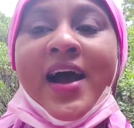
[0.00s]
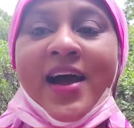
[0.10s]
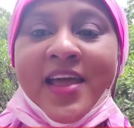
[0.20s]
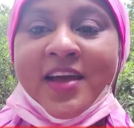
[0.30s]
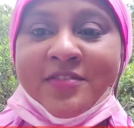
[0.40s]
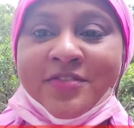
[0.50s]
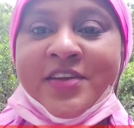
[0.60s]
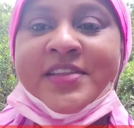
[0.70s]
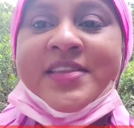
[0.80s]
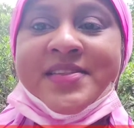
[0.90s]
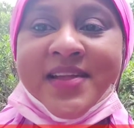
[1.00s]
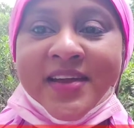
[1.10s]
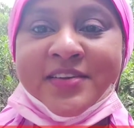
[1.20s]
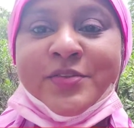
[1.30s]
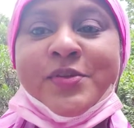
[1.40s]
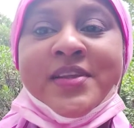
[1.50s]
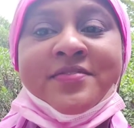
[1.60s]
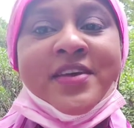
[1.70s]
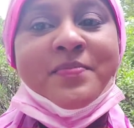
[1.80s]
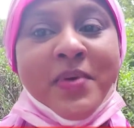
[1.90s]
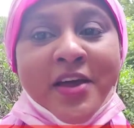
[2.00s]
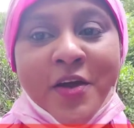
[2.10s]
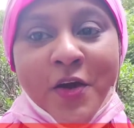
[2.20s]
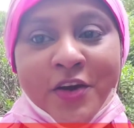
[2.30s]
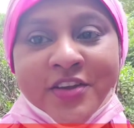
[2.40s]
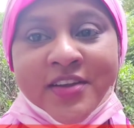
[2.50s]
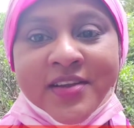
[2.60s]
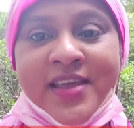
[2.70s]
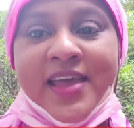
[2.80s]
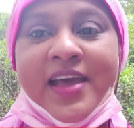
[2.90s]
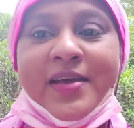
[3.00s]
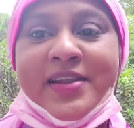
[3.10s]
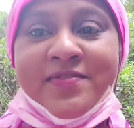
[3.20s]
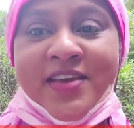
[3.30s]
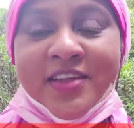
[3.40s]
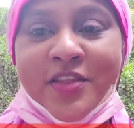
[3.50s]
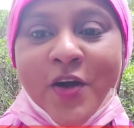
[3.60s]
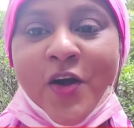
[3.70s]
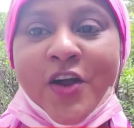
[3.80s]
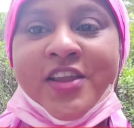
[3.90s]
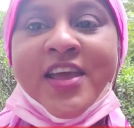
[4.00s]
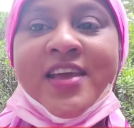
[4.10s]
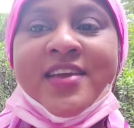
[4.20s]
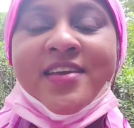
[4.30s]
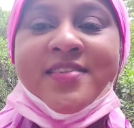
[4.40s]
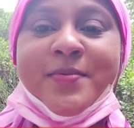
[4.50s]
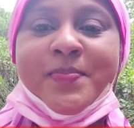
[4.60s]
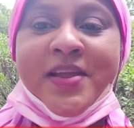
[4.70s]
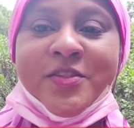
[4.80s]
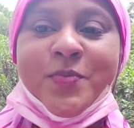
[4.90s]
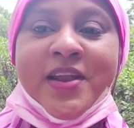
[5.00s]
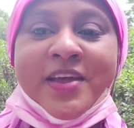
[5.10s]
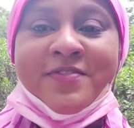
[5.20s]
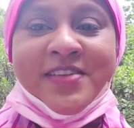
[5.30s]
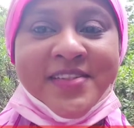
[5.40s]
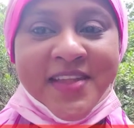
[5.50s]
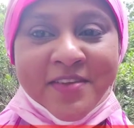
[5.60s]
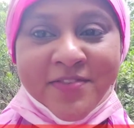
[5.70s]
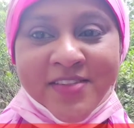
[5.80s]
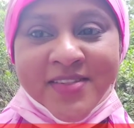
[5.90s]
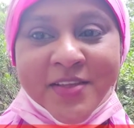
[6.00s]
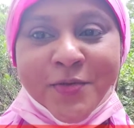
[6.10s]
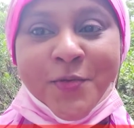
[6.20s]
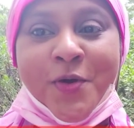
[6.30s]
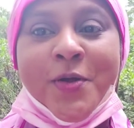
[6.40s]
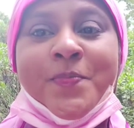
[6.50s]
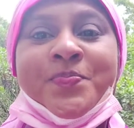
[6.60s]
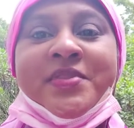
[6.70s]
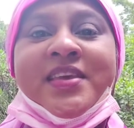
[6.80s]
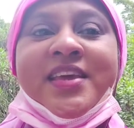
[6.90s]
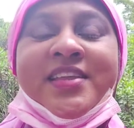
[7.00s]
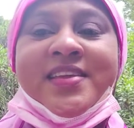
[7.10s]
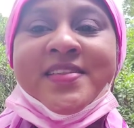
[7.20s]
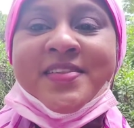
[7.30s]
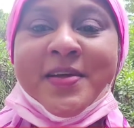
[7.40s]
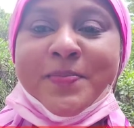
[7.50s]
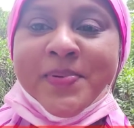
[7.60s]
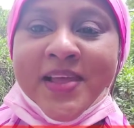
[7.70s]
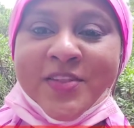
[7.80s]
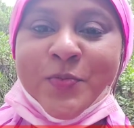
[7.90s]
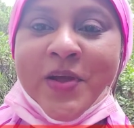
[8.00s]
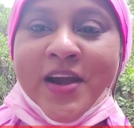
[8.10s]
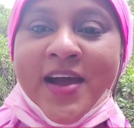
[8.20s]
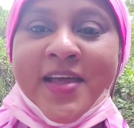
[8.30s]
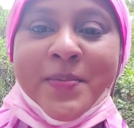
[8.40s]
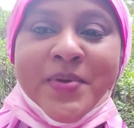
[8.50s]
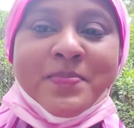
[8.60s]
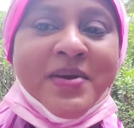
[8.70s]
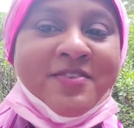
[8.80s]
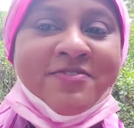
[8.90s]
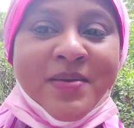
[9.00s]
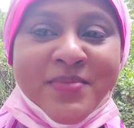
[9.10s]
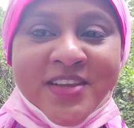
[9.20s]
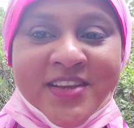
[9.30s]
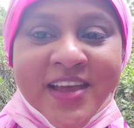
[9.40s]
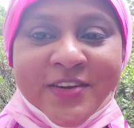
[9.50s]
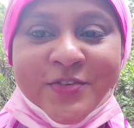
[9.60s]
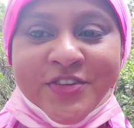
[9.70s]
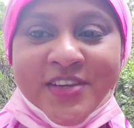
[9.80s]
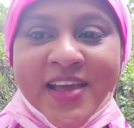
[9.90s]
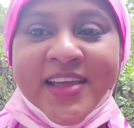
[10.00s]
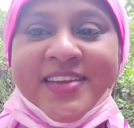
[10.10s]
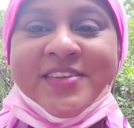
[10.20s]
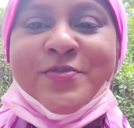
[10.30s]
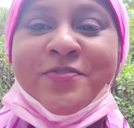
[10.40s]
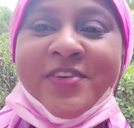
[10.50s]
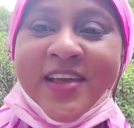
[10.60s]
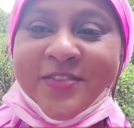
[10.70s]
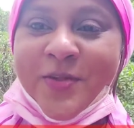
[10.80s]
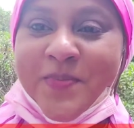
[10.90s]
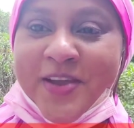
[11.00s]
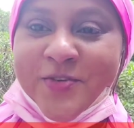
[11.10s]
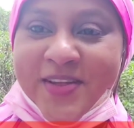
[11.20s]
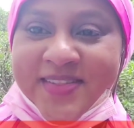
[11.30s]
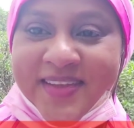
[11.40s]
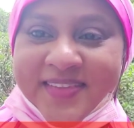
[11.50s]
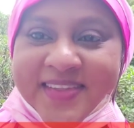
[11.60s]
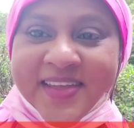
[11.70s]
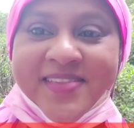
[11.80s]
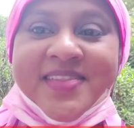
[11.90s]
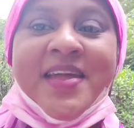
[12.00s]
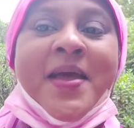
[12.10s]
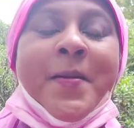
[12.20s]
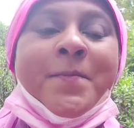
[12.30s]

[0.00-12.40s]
I have decided to live in my heart. Living in the heart is a place where I feel safe and secure. It is a place where I am in my feminine energy and it reflects on my dressing sense.